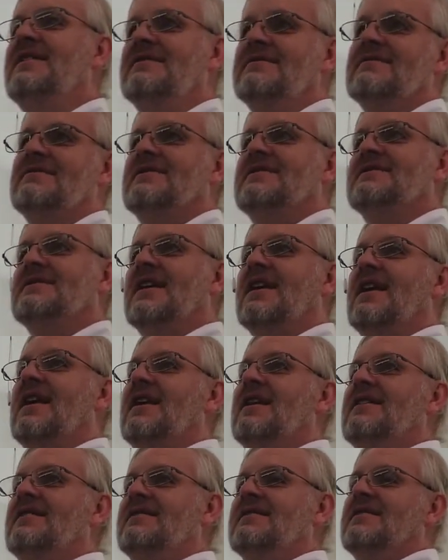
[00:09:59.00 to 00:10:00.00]
guy
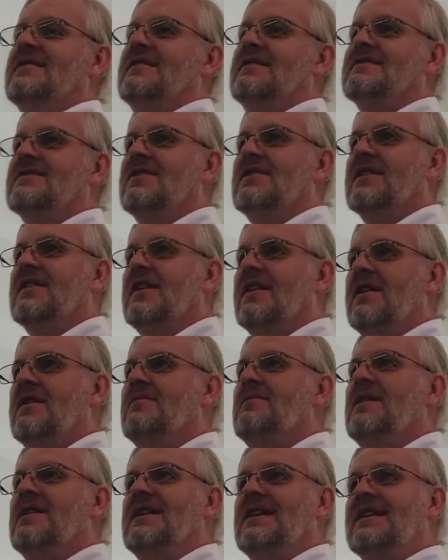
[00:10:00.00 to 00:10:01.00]
is going to come, and
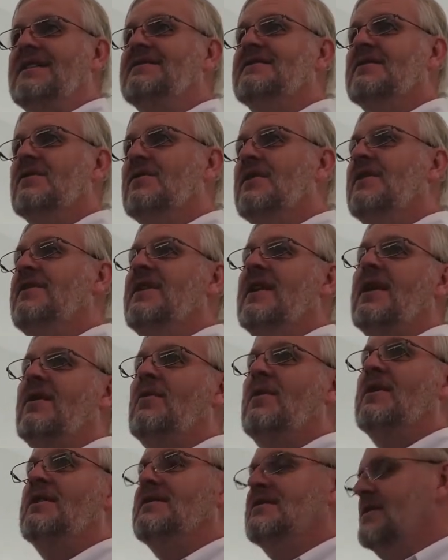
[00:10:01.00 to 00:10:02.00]
he's the one that I want
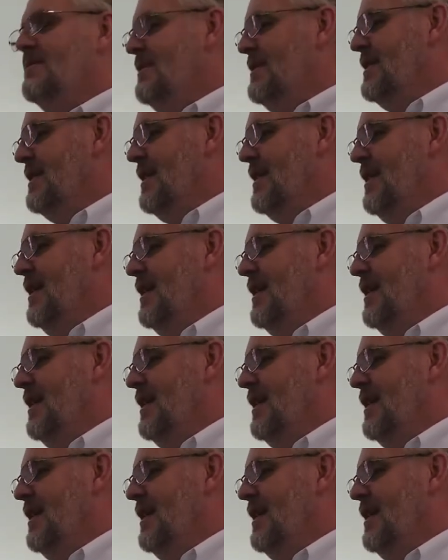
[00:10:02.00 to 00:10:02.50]
to be the king.